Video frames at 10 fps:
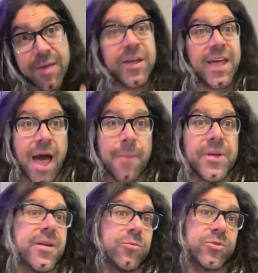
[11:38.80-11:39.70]
happened
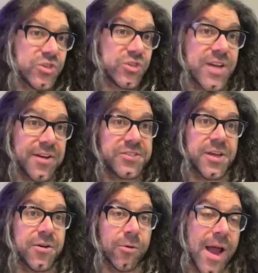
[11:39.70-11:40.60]
and it was just kind of sitting
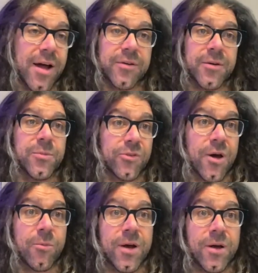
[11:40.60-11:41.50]
around, and we thought,
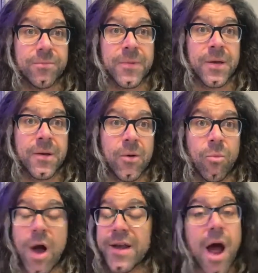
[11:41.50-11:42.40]
well, why
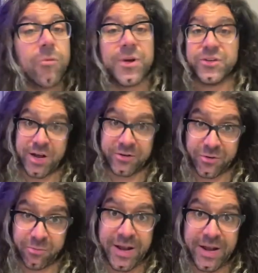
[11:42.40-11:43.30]
not reach out to
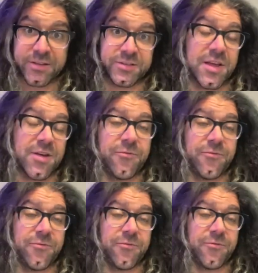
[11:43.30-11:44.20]
Rick and see if we
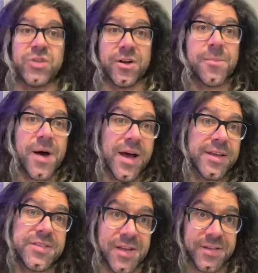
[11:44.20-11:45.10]
can legitimize
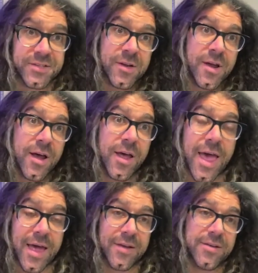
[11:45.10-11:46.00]
this
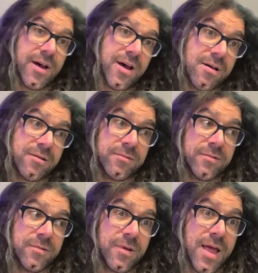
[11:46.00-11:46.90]
and
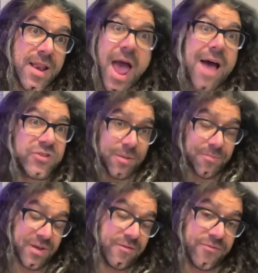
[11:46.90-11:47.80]
have
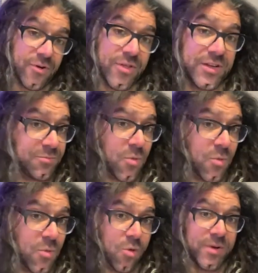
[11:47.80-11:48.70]
something for this
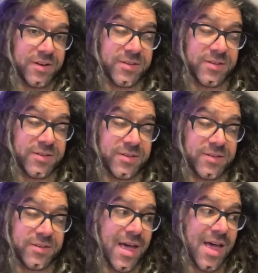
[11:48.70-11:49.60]
moment in time.
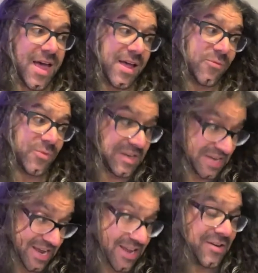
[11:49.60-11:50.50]
And we
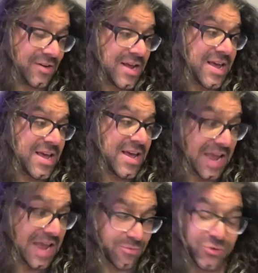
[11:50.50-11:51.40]
did, and
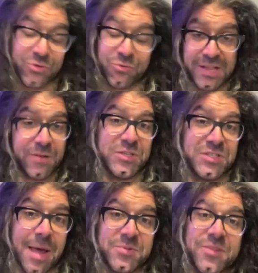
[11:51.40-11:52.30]
he was really receptive